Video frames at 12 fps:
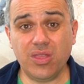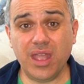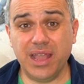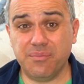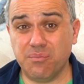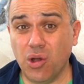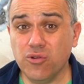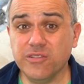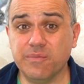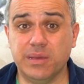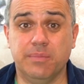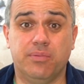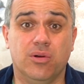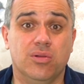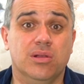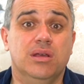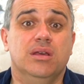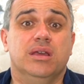And most
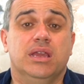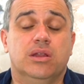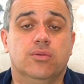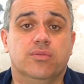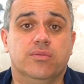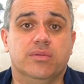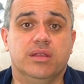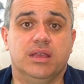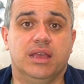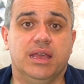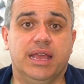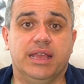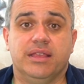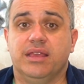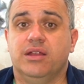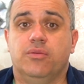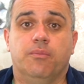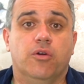people,
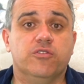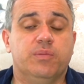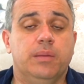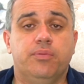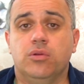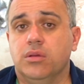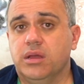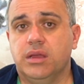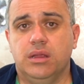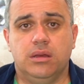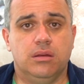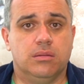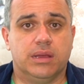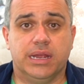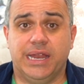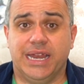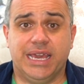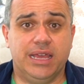most people in
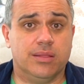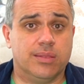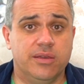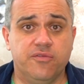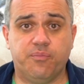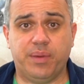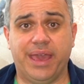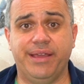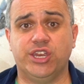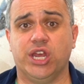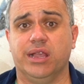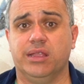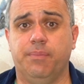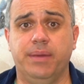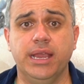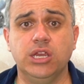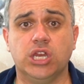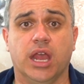Connecticut live paycheck to
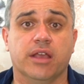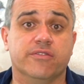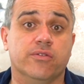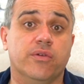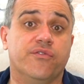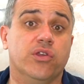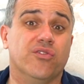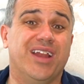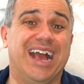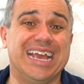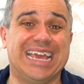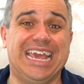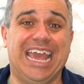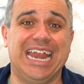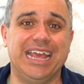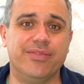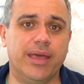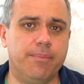paycheck. So if you're not
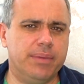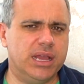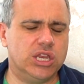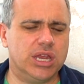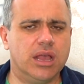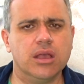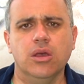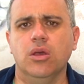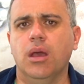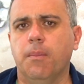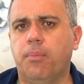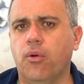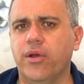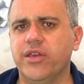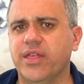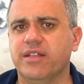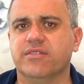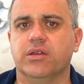getting that paycheck, boy,
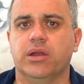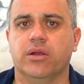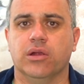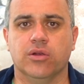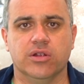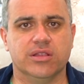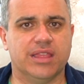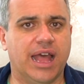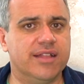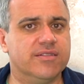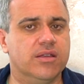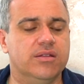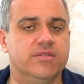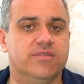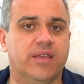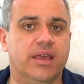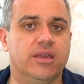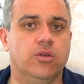that's going to hurt. That's going to
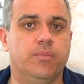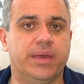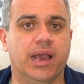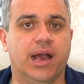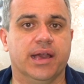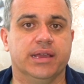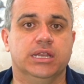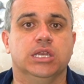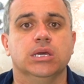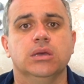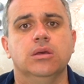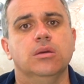set you behind.